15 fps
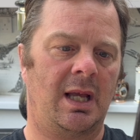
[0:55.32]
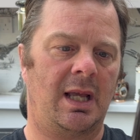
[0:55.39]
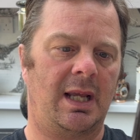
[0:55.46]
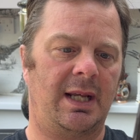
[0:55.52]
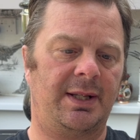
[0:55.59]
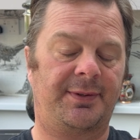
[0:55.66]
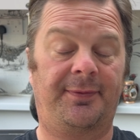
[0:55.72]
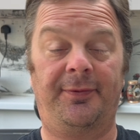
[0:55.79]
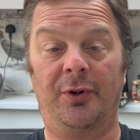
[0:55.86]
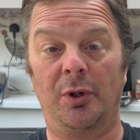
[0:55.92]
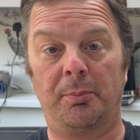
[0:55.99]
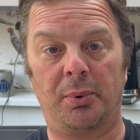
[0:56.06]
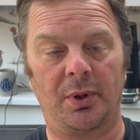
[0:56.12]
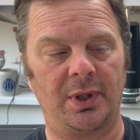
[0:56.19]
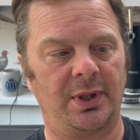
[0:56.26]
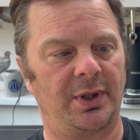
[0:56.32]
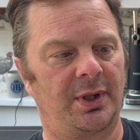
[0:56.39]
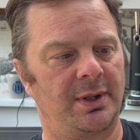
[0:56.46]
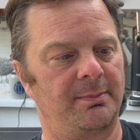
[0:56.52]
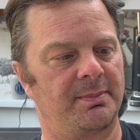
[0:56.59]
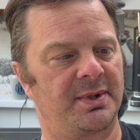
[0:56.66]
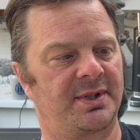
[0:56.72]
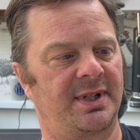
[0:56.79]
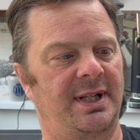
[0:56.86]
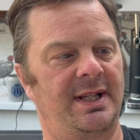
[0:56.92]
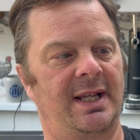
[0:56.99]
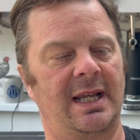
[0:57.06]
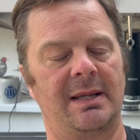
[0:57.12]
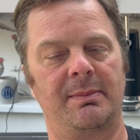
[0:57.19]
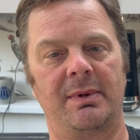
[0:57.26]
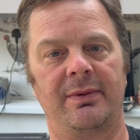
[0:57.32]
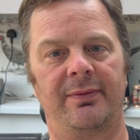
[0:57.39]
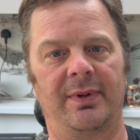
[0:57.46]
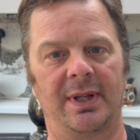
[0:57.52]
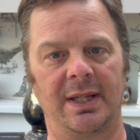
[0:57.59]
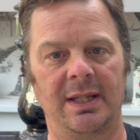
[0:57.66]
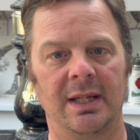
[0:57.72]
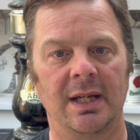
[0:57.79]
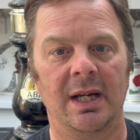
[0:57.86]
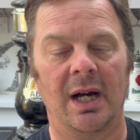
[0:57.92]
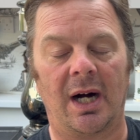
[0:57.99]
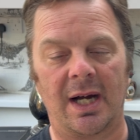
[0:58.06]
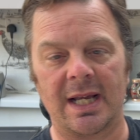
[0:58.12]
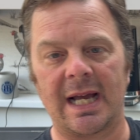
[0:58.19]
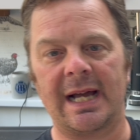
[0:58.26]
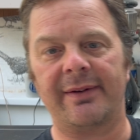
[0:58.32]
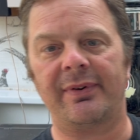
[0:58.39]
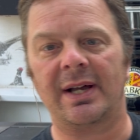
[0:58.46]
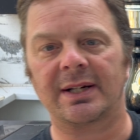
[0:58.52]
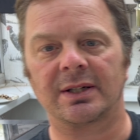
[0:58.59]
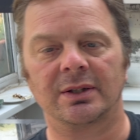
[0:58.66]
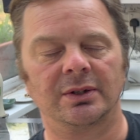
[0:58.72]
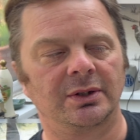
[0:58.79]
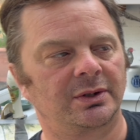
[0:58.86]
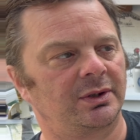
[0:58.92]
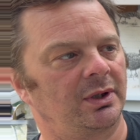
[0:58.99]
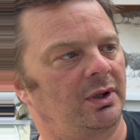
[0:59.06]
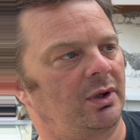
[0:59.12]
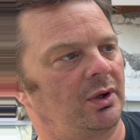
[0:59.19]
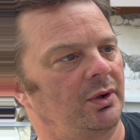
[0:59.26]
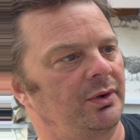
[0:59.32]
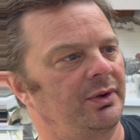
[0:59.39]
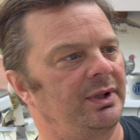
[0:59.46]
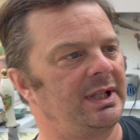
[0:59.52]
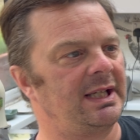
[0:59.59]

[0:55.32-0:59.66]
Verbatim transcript: It's 4.9% ABV. I have had a look on the